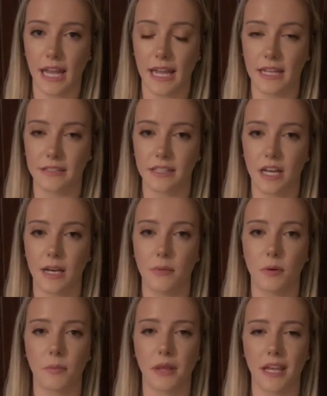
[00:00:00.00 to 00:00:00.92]
and
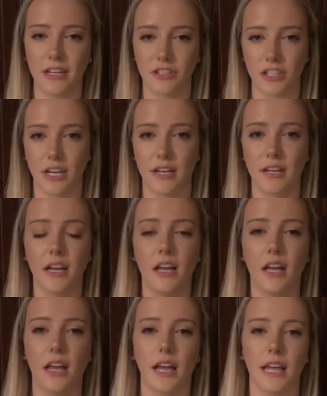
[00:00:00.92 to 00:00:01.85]
hyperplasia
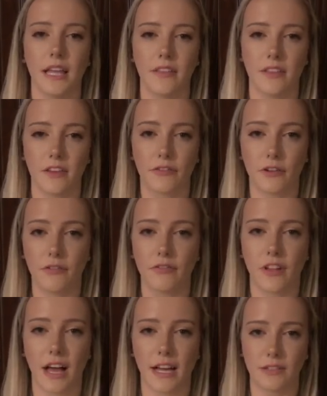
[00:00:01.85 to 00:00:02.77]
in the fruit
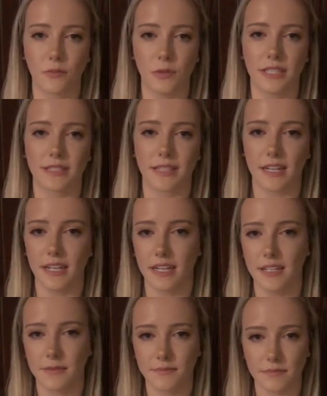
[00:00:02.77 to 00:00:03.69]
flies we
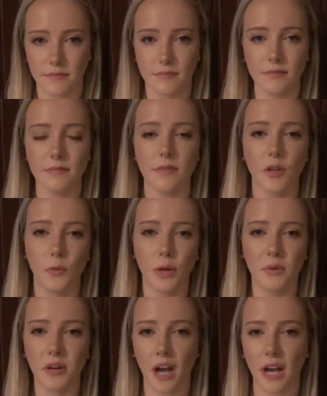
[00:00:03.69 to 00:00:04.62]
studied. We
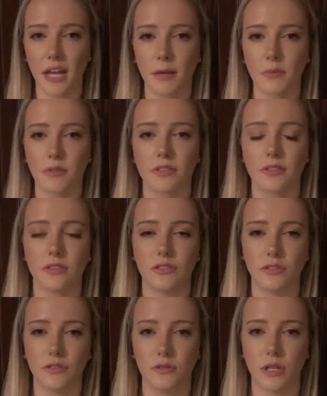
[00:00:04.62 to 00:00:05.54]
were not able
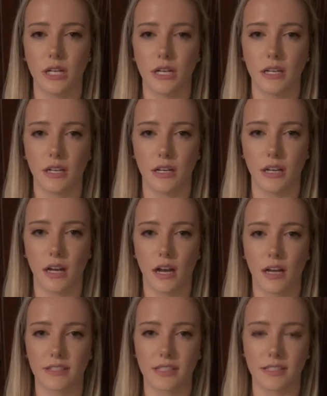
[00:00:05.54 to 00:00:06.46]
to
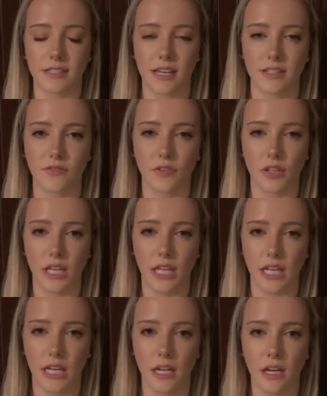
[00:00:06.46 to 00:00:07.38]

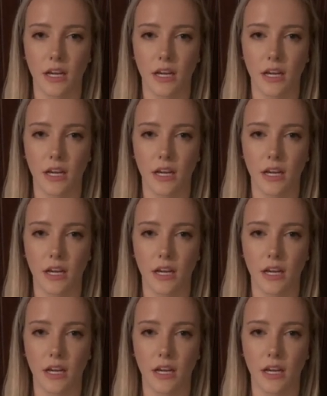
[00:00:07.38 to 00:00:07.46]
successfully